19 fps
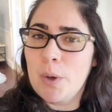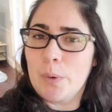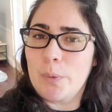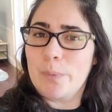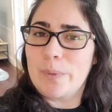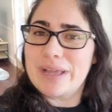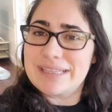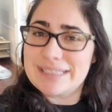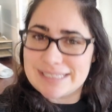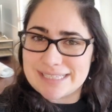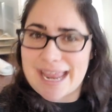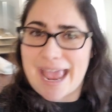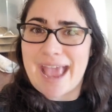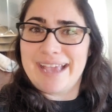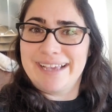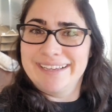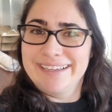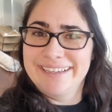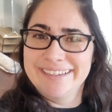
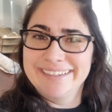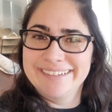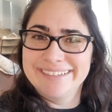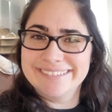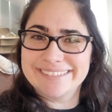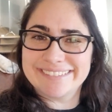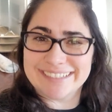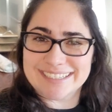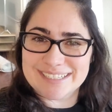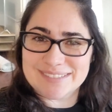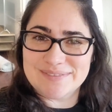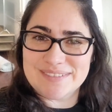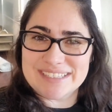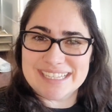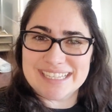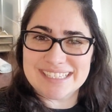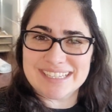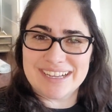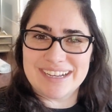Wednesday.
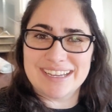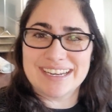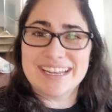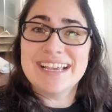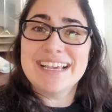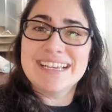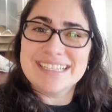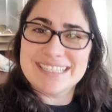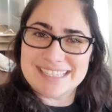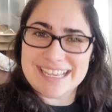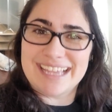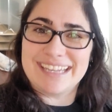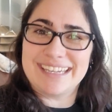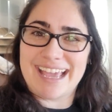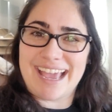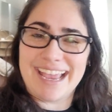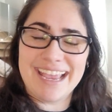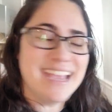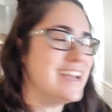Christmas is on
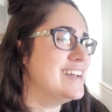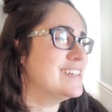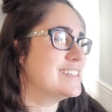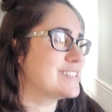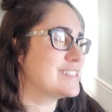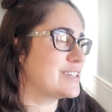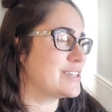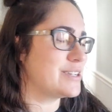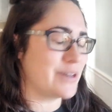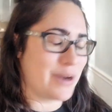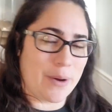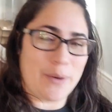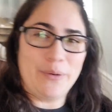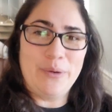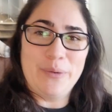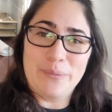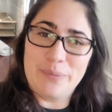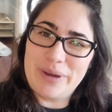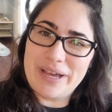Sunday. So, you
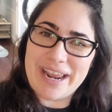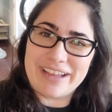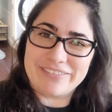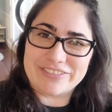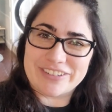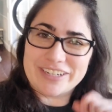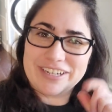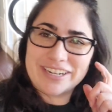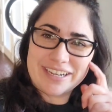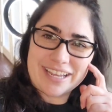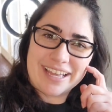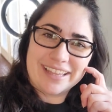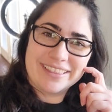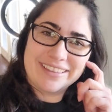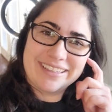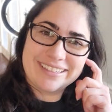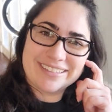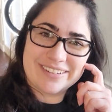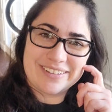know, whatever,
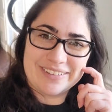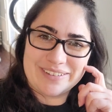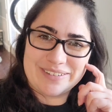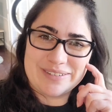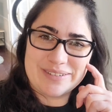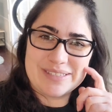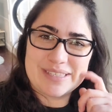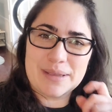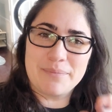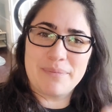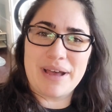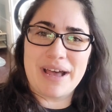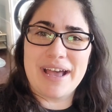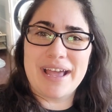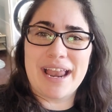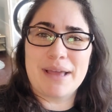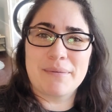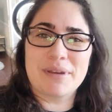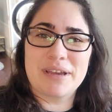cutting it close,
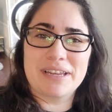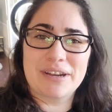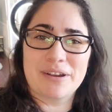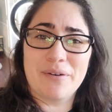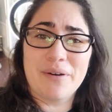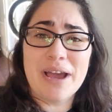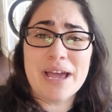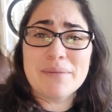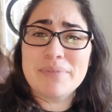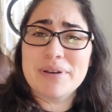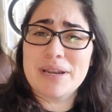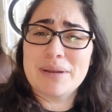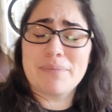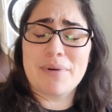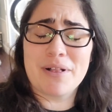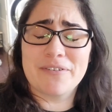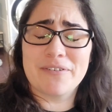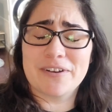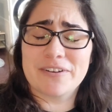but I'm gonna go ahead and put
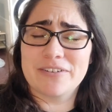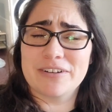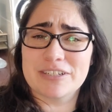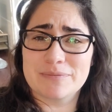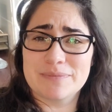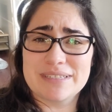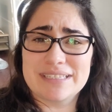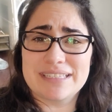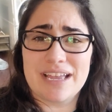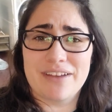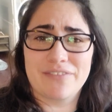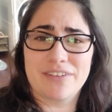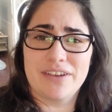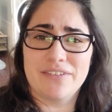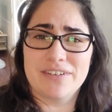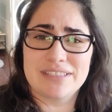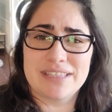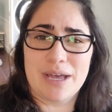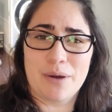up all of our Christmas stuff,
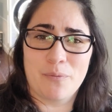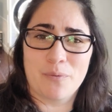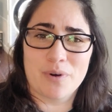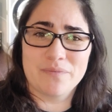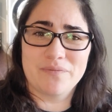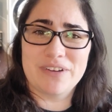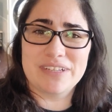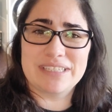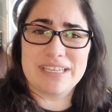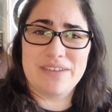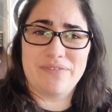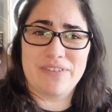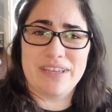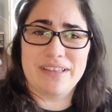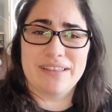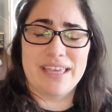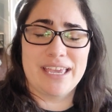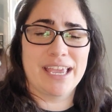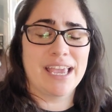give us that warm fuzzy
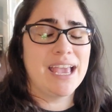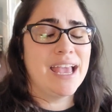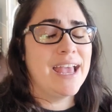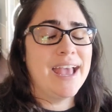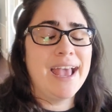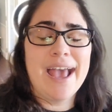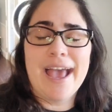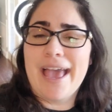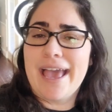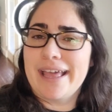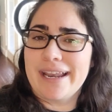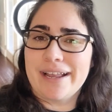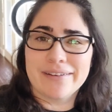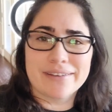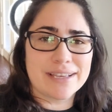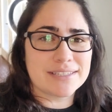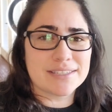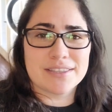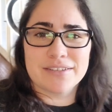feeling, and
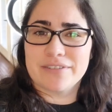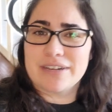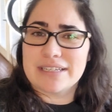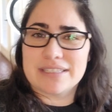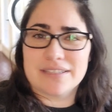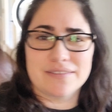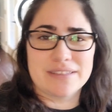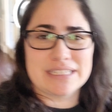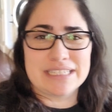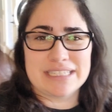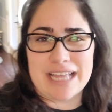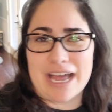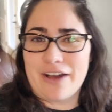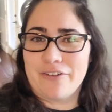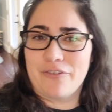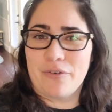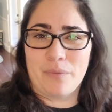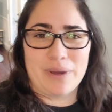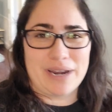I'll get to the rest of the
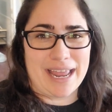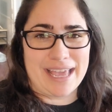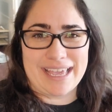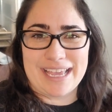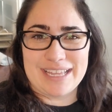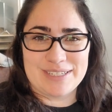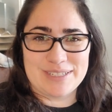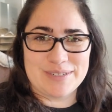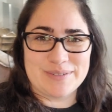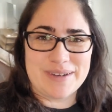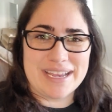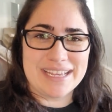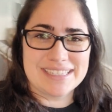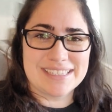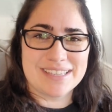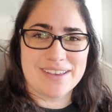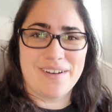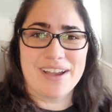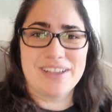stuff when I get to
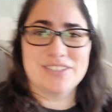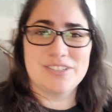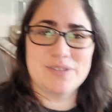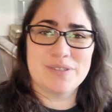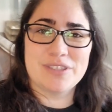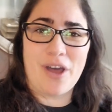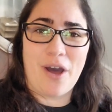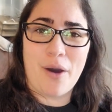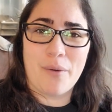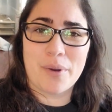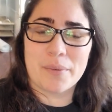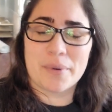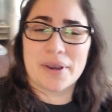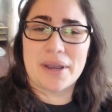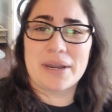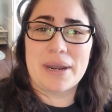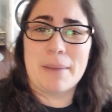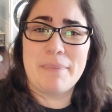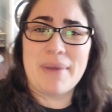it. So as you saw, we
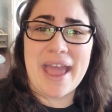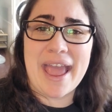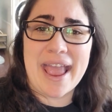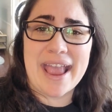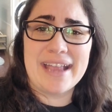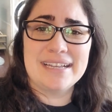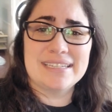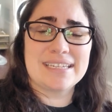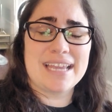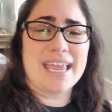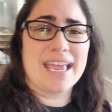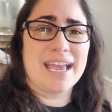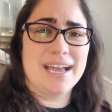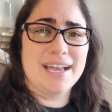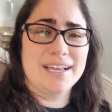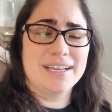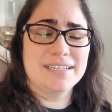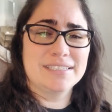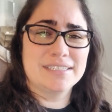were gonna paint
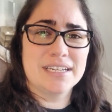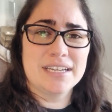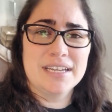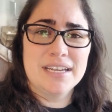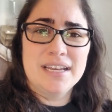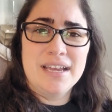and